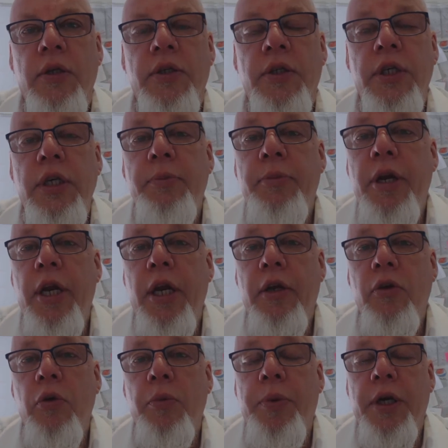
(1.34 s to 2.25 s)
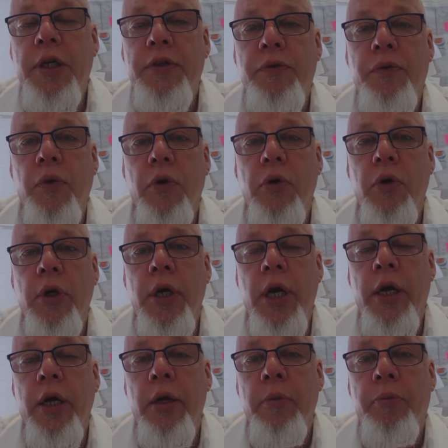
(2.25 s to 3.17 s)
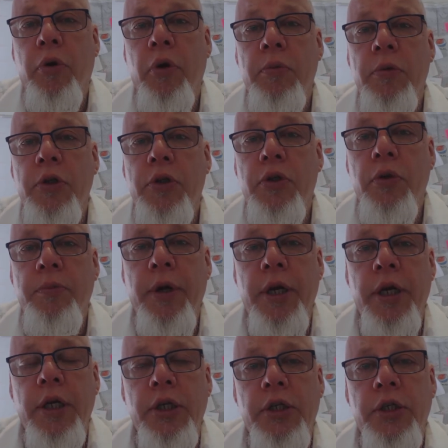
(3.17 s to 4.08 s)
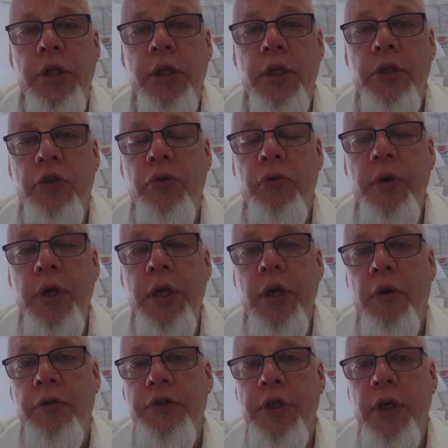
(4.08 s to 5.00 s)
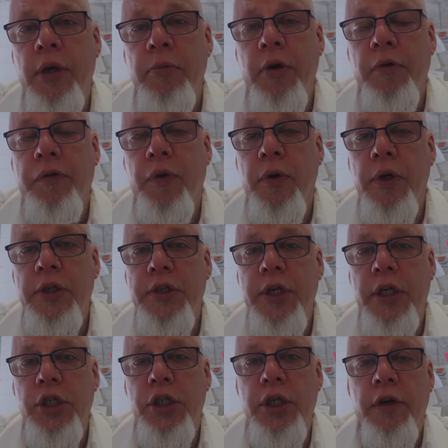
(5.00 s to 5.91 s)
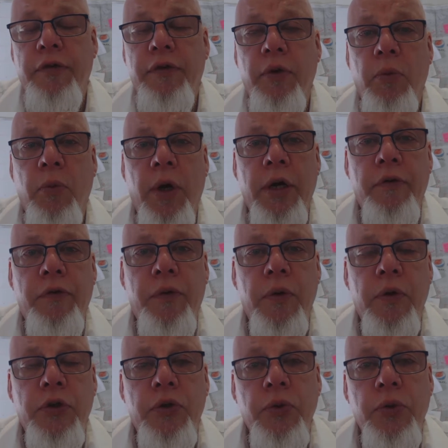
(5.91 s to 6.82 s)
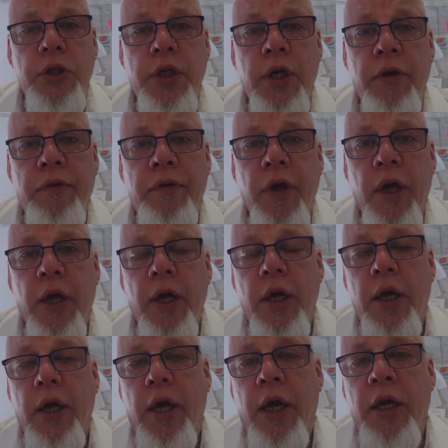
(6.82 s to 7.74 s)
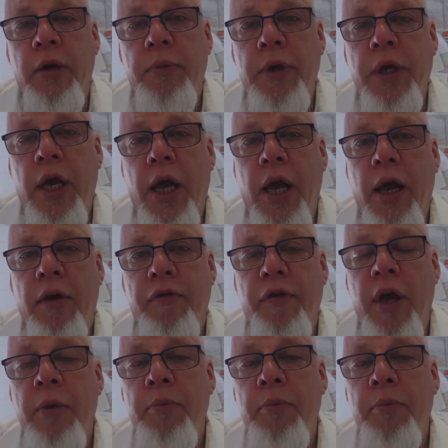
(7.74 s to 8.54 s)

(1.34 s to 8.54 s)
Sieben hätten nur passed four culinary appointments to manage, three of them for an exec chef, one for a sous chef, and we have